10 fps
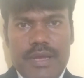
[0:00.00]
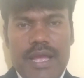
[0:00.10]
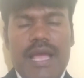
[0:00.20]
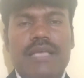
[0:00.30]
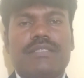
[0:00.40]

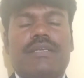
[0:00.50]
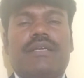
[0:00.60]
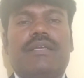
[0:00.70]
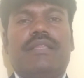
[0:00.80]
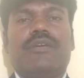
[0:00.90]
ask
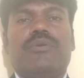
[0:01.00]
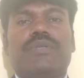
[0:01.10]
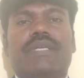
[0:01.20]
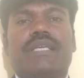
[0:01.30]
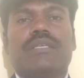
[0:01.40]
in the
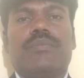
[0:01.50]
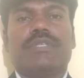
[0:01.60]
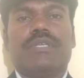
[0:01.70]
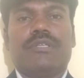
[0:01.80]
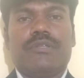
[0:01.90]
university
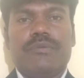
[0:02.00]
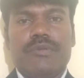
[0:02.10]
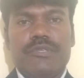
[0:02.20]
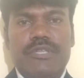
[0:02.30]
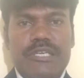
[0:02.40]
examination,
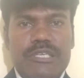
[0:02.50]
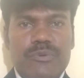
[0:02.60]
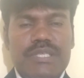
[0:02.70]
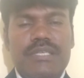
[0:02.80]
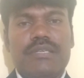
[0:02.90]

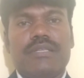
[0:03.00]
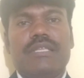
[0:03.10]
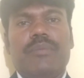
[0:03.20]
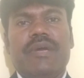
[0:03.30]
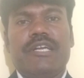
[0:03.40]

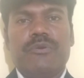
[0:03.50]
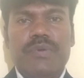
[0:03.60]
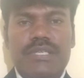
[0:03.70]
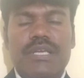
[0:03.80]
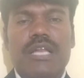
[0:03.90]
they may
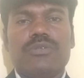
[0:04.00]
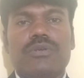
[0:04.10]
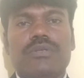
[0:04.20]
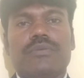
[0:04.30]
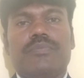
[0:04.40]
twist
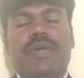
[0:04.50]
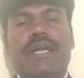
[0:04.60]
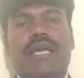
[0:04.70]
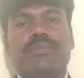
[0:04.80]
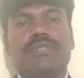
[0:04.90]
also
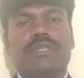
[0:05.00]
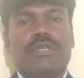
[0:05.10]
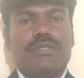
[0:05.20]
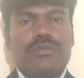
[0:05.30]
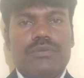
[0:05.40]
many times.
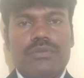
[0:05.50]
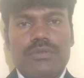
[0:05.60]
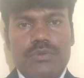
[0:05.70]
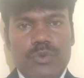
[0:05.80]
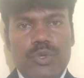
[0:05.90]
So
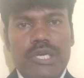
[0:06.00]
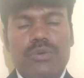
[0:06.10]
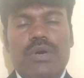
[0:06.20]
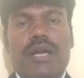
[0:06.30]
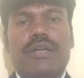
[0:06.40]
you need
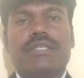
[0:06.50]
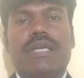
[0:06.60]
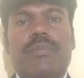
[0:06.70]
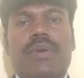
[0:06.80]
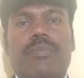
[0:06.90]
to
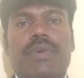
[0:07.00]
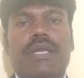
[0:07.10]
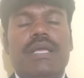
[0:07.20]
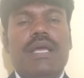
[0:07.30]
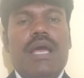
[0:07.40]
understand
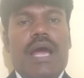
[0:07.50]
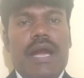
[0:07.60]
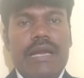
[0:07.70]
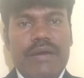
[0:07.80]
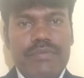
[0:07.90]
properly,
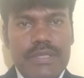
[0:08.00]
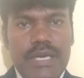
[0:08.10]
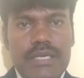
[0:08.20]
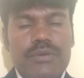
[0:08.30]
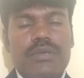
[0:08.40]
and after
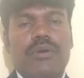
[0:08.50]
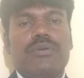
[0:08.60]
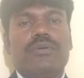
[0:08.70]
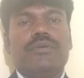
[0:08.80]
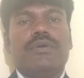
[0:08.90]
that you have to